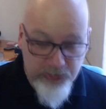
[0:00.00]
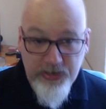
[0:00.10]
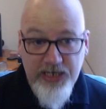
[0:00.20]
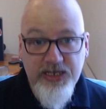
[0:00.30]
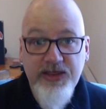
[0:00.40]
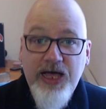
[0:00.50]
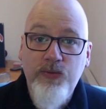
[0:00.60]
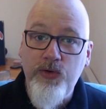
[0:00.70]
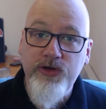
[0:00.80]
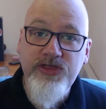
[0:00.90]
So yes,
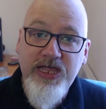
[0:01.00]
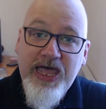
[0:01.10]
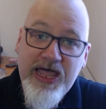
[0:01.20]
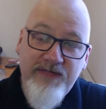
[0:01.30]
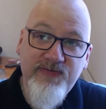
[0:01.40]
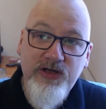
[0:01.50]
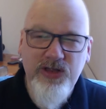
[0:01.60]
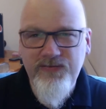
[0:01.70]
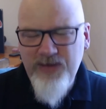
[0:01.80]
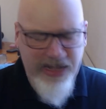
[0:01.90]
that was the ENVII or
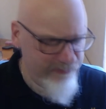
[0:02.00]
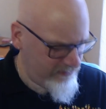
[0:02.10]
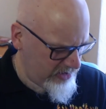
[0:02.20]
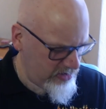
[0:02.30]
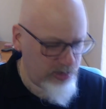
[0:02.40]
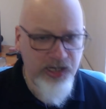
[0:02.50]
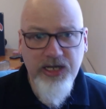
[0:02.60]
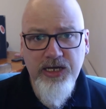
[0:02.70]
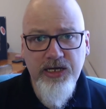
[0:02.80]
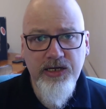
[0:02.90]
the
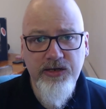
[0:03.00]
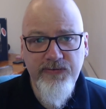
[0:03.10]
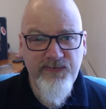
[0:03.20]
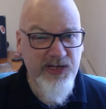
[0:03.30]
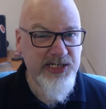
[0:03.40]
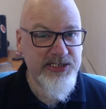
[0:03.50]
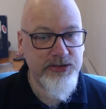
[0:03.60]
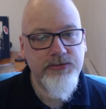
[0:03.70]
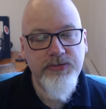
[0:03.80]
VENVII FITT.